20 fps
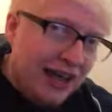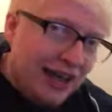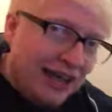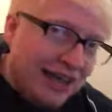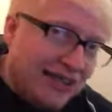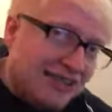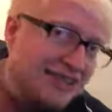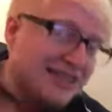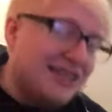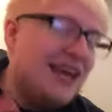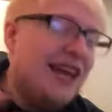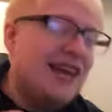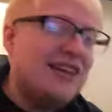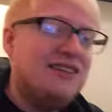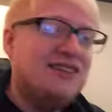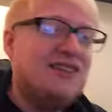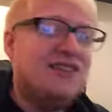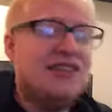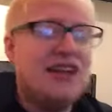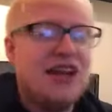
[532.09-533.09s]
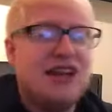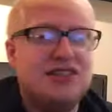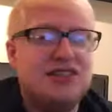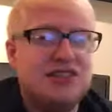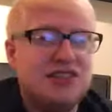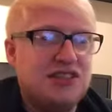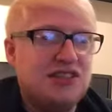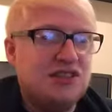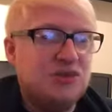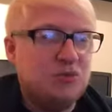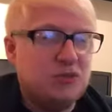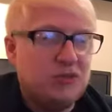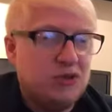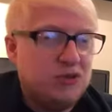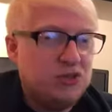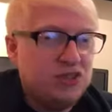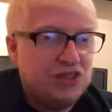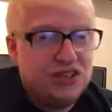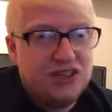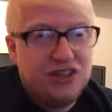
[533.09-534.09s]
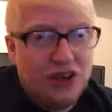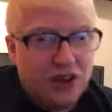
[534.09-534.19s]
He says as he's approaching